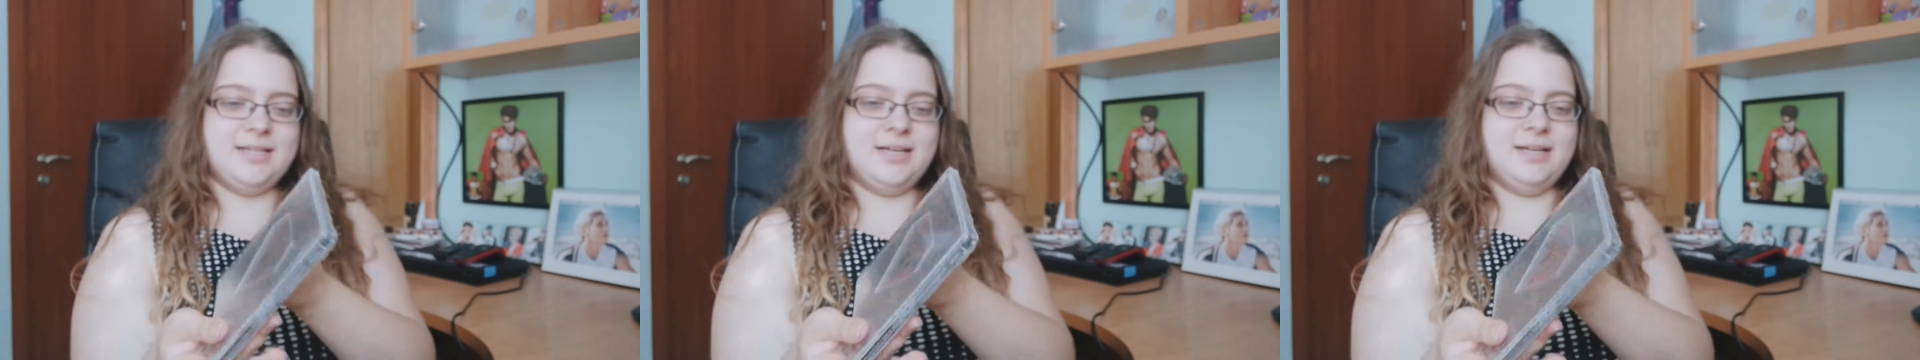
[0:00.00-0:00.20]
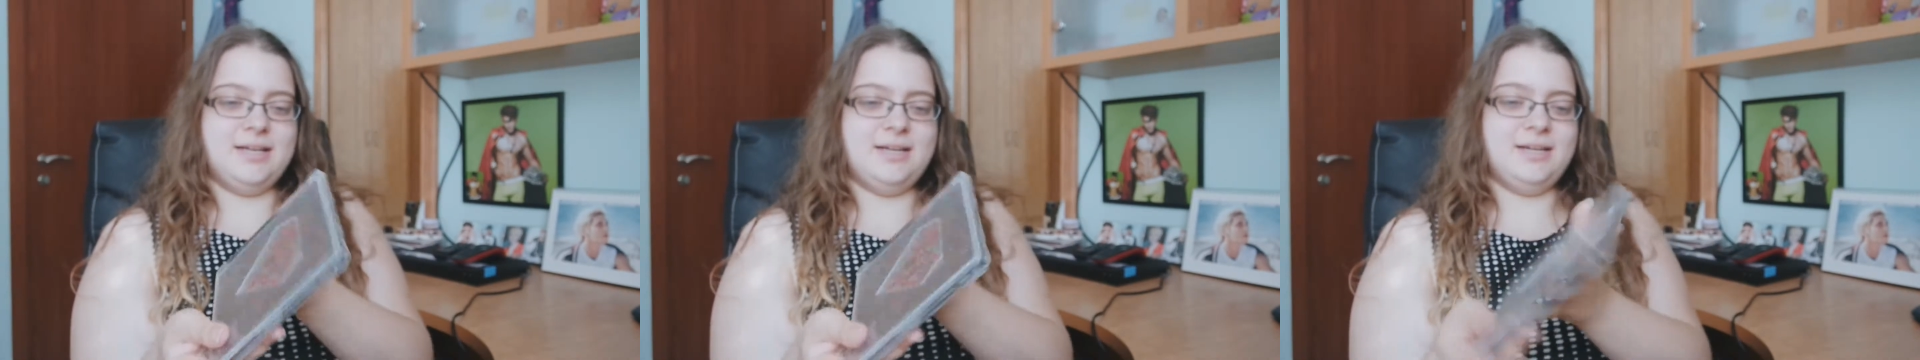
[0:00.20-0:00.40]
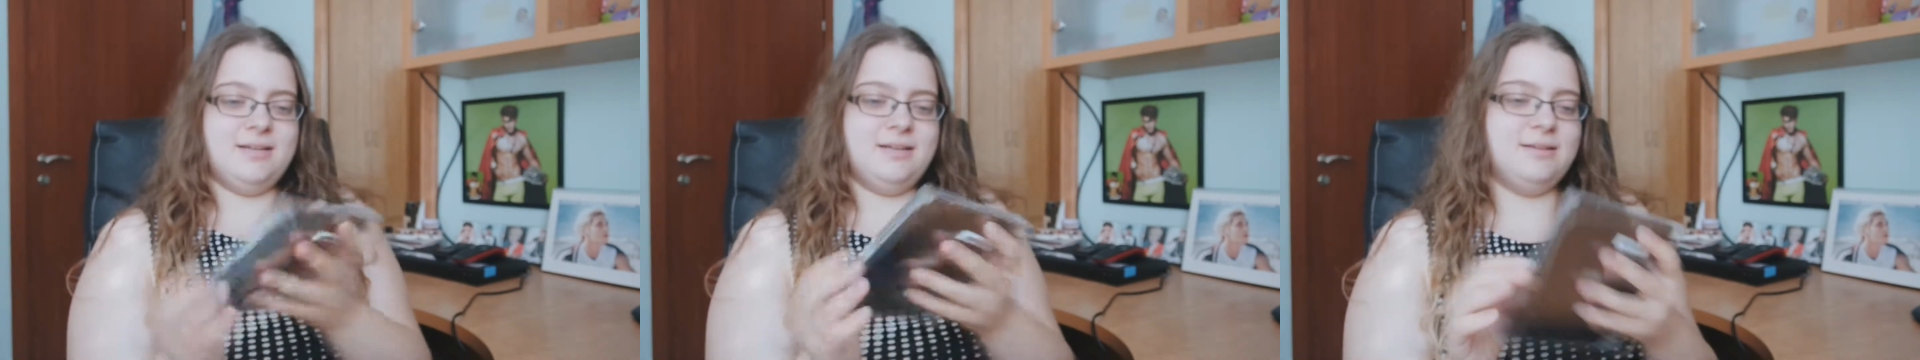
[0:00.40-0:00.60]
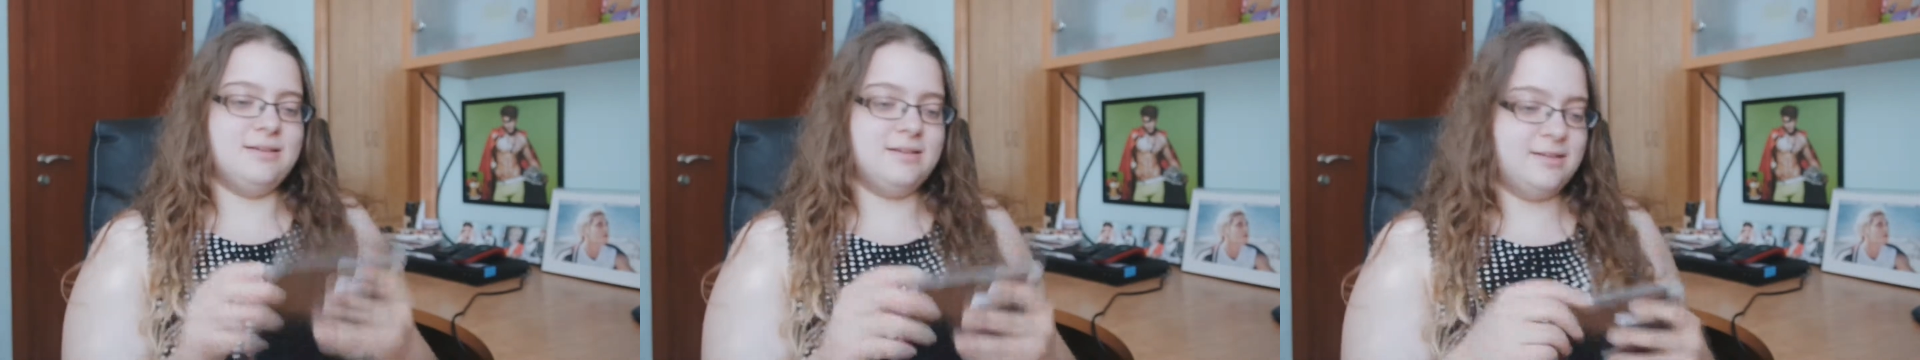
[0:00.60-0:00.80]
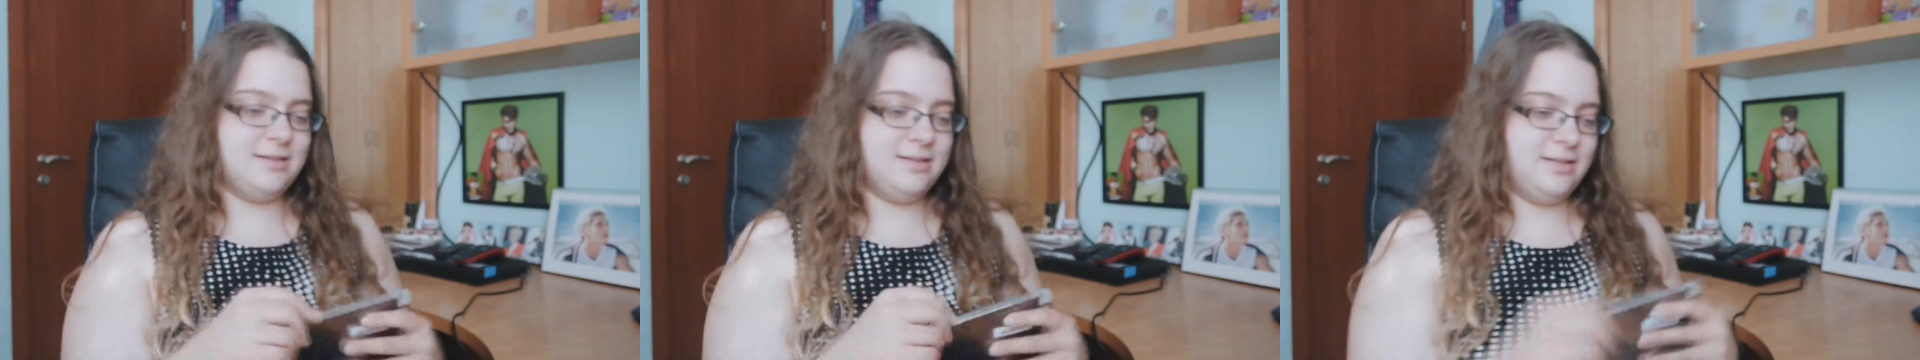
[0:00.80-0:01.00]
excited.
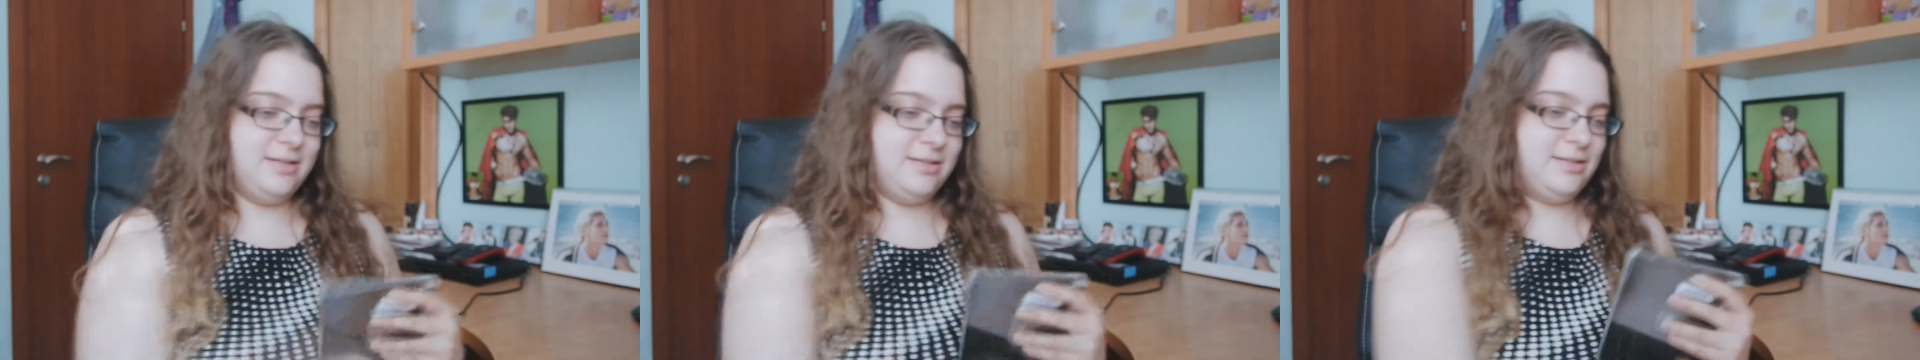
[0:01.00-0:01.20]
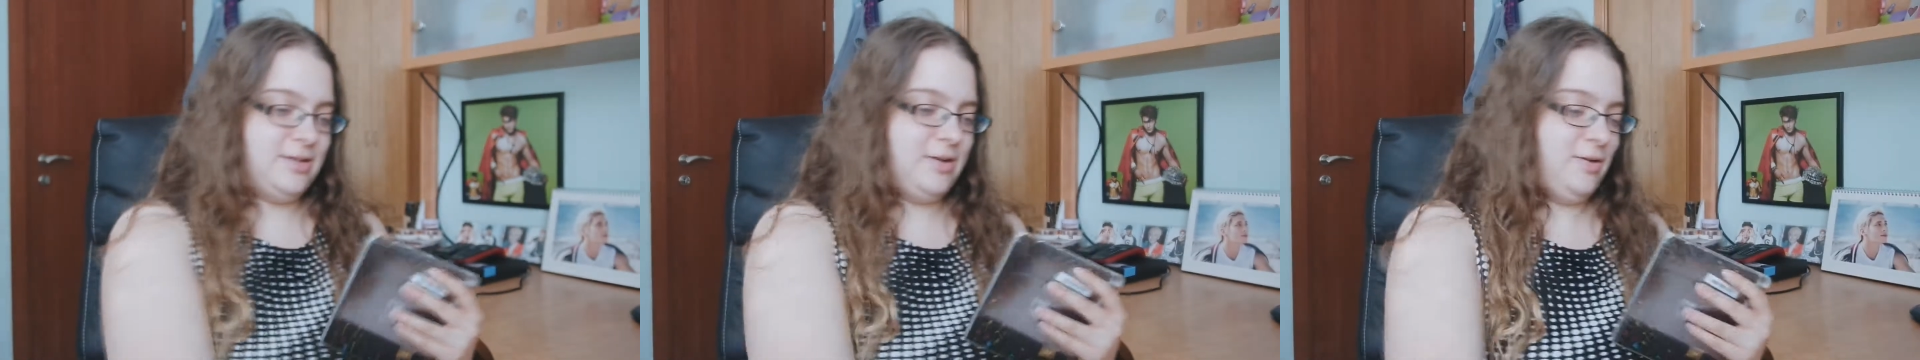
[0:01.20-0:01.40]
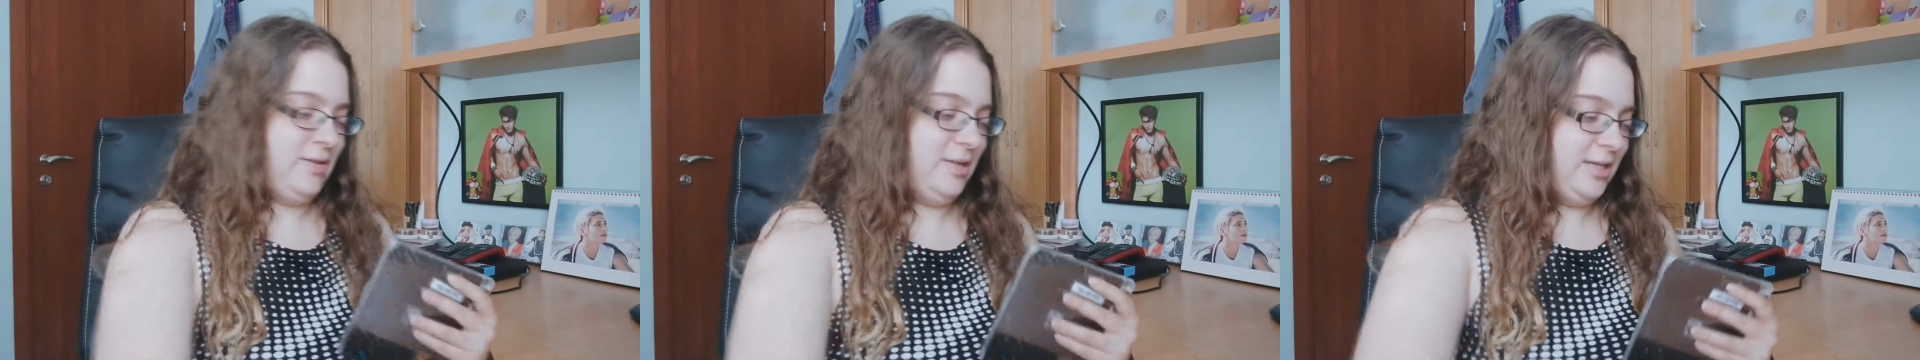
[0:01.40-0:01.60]
So